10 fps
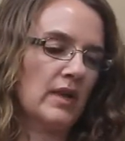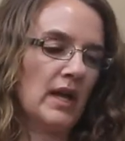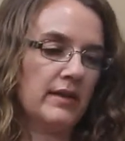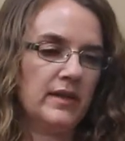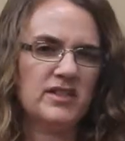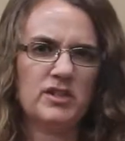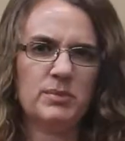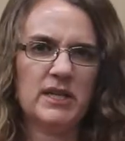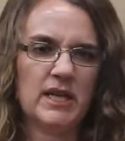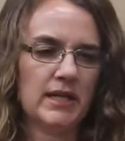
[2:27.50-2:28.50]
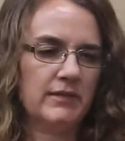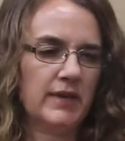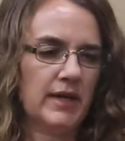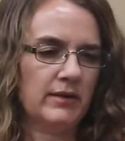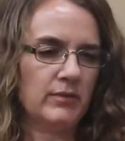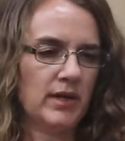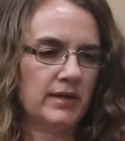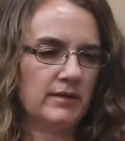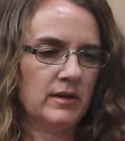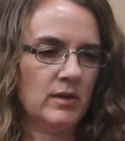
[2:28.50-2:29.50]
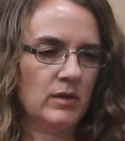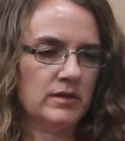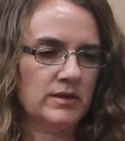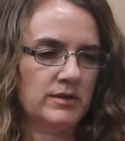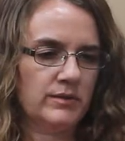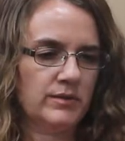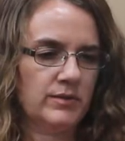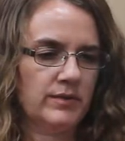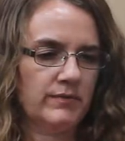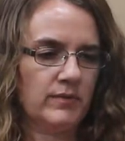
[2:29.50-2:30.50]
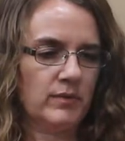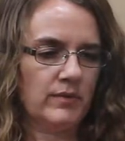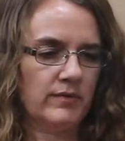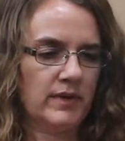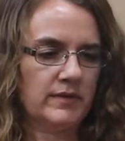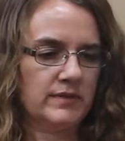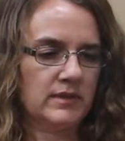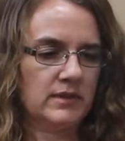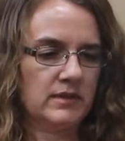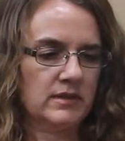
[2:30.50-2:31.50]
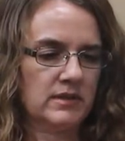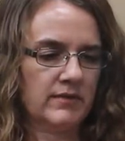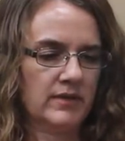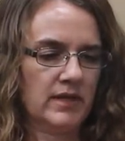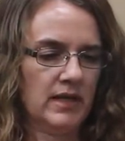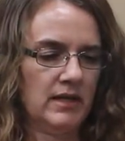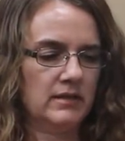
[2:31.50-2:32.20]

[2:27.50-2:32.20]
And that should be -8, right? 2, 3, 4, 5, 6, 7, 8.